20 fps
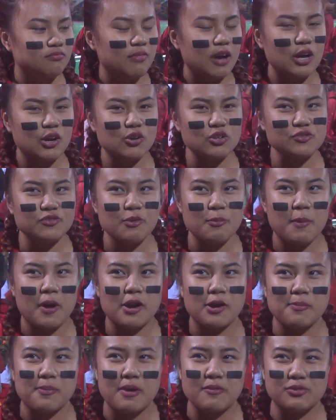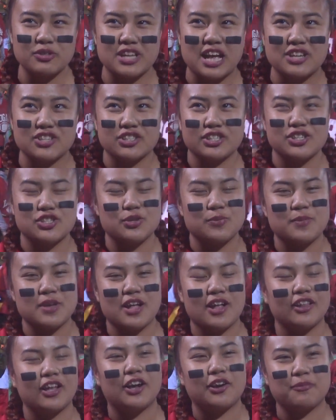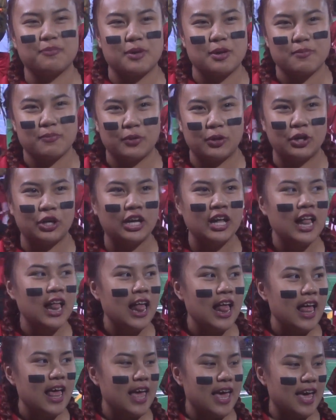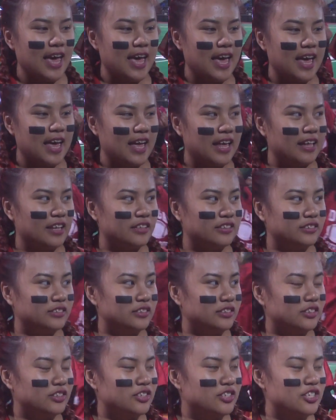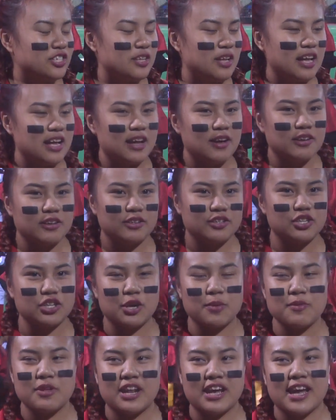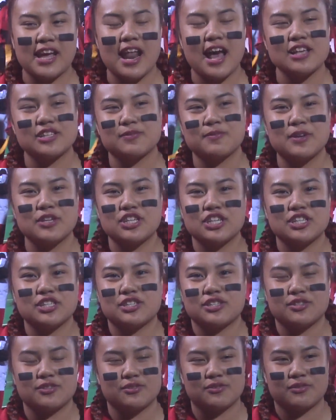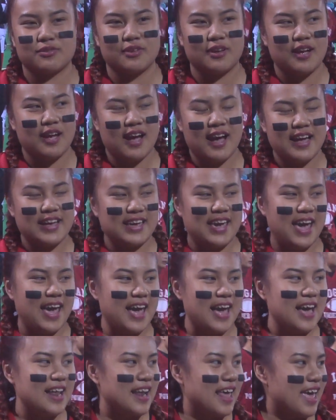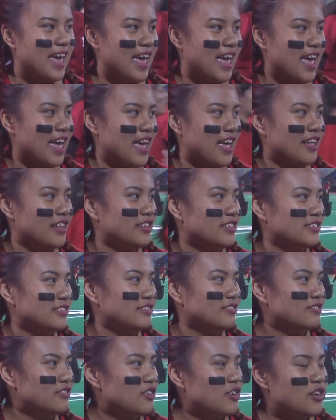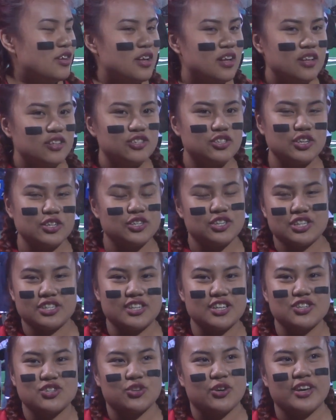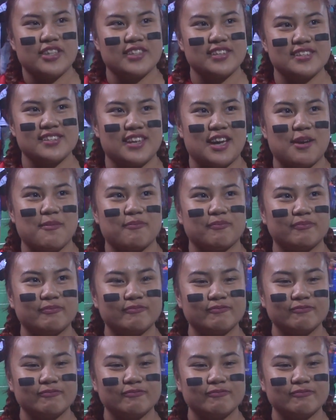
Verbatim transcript: my goals for Powder Pop was actually to meet a lot of people and to communicate as much as I can and to just enjoy this game.